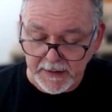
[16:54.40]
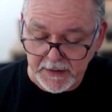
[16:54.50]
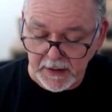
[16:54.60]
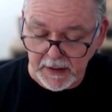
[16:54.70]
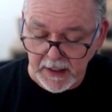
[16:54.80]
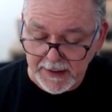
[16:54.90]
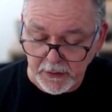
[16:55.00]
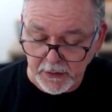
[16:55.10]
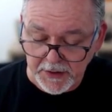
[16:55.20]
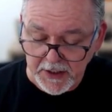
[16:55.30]

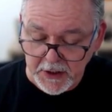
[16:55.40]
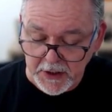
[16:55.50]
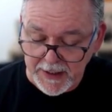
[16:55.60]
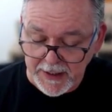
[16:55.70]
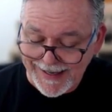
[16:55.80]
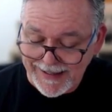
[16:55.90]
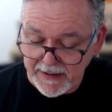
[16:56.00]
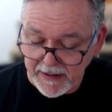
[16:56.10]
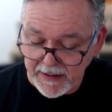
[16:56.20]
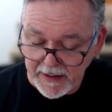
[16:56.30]
Classtools session has ended,
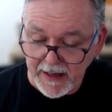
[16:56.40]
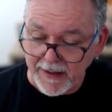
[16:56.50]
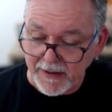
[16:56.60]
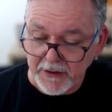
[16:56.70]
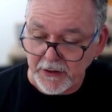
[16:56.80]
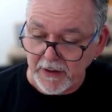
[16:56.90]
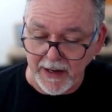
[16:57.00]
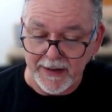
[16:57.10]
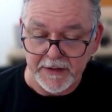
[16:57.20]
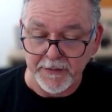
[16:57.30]
and the student now
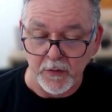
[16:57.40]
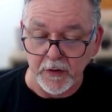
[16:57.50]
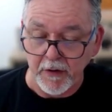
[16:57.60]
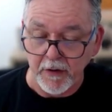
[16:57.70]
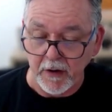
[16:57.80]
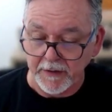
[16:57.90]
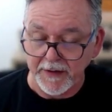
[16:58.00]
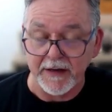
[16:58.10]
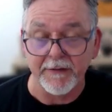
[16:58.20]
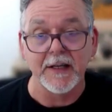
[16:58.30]
has full control of their
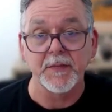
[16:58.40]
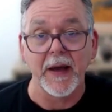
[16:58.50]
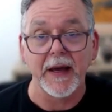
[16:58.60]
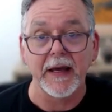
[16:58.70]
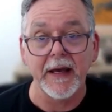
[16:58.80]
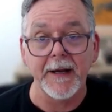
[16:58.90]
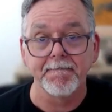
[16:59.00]
device back again.